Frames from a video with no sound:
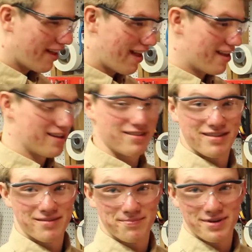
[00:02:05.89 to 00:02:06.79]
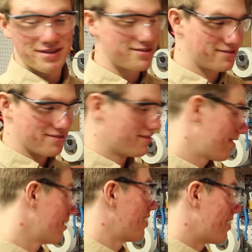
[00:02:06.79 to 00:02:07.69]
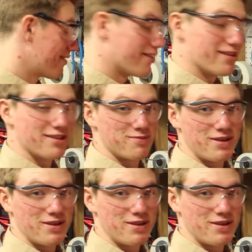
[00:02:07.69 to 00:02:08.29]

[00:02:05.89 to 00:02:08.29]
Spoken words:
And it really does